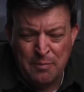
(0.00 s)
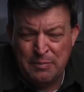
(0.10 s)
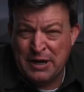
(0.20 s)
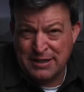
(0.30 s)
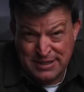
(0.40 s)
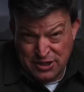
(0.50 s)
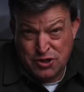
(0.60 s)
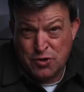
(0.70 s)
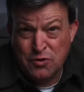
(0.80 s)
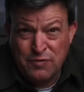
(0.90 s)
because he's
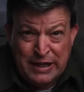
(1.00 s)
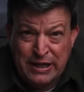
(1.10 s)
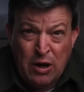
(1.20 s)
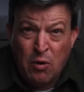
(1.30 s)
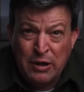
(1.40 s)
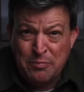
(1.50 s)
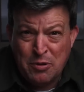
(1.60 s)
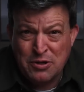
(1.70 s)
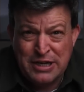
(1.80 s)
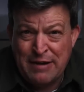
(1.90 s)
truthfully the only
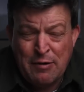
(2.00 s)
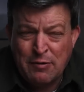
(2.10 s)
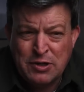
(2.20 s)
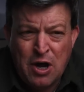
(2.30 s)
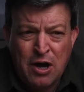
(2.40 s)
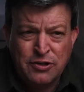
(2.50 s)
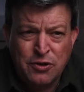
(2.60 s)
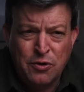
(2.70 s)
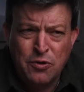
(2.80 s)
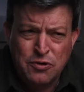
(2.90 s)
person I've ever talked
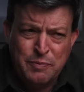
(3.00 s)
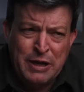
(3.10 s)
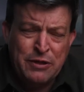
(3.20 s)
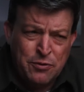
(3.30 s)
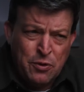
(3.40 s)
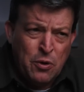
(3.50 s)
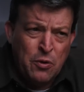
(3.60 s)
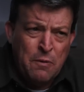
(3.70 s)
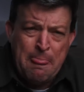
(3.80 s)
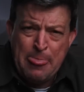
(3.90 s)
to who's been
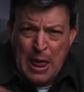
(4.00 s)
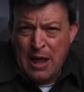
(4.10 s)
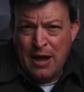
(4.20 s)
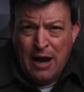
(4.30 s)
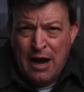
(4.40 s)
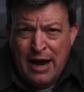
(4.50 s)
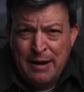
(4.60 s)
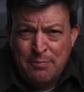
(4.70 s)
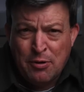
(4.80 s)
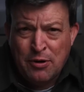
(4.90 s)
through a
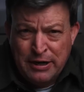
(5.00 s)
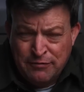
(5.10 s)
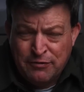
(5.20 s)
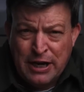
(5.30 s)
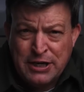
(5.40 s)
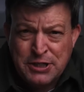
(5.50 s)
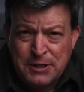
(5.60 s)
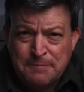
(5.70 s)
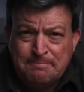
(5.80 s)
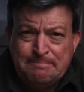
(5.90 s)
hyperinflation.
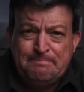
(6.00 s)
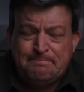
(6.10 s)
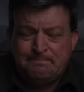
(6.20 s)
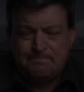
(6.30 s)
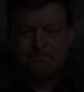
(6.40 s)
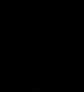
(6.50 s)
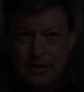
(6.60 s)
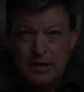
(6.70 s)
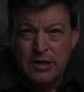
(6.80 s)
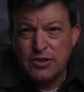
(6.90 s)

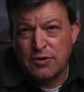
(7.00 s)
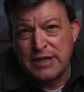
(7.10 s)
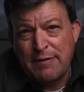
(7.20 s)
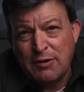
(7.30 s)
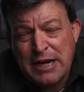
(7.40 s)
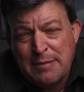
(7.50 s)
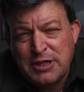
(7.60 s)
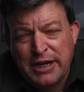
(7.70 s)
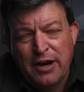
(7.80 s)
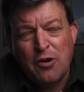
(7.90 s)
So several
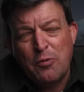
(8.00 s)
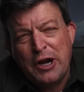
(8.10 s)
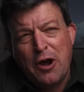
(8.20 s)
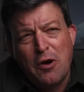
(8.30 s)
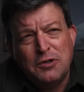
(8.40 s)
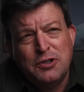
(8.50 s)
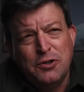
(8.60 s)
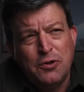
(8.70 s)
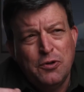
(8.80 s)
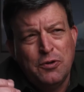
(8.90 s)
times a year, we go
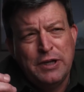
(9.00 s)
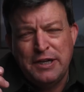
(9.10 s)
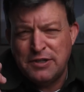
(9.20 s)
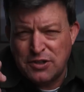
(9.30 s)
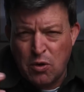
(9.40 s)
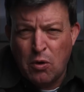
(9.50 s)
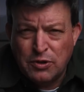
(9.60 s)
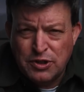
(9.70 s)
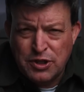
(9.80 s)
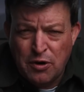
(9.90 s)
to these
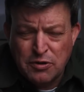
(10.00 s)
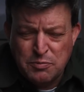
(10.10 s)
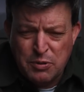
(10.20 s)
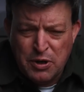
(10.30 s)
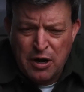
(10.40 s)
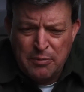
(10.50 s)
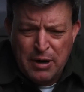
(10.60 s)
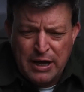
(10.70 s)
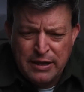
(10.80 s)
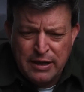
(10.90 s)
gold shows put on
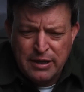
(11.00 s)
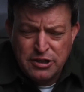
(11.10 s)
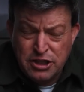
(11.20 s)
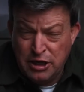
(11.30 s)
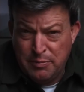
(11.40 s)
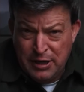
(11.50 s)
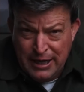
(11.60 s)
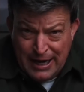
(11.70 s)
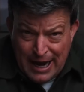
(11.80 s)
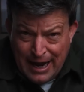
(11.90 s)
by the
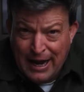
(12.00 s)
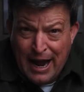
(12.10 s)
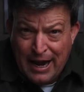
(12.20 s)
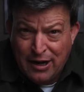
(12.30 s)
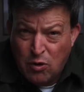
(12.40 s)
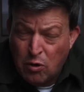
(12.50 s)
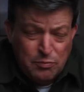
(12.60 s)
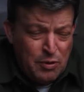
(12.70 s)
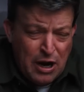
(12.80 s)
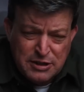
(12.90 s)
GPAA,
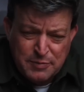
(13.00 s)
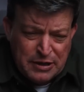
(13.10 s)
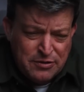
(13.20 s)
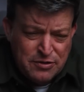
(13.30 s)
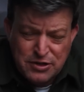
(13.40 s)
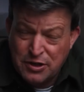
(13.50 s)
Gold Prospectors